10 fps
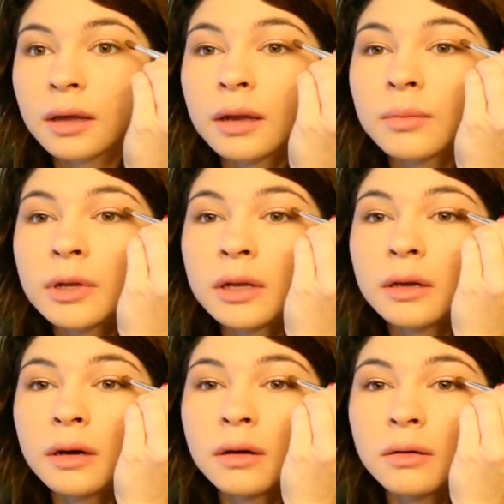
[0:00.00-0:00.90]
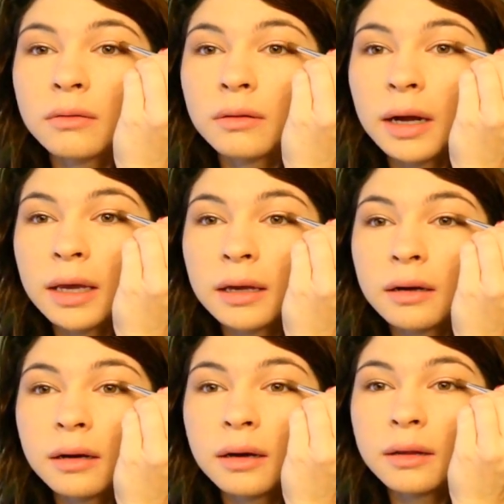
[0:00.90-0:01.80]
and I'm going to go right
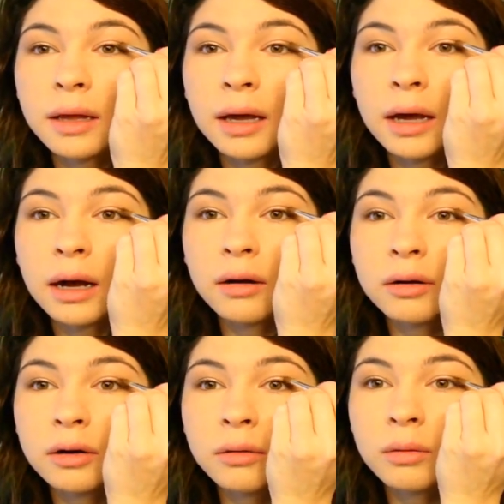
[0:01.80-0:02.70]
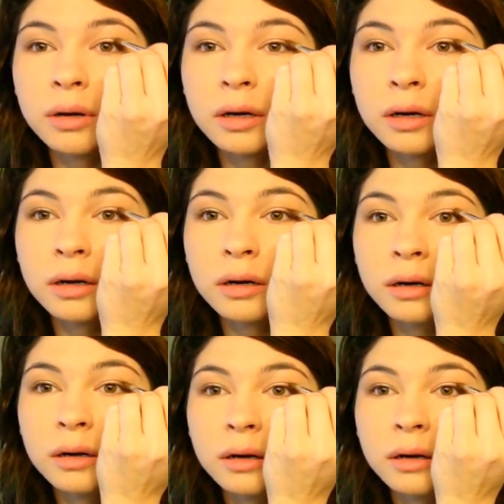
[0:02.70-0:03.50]
on that outer corner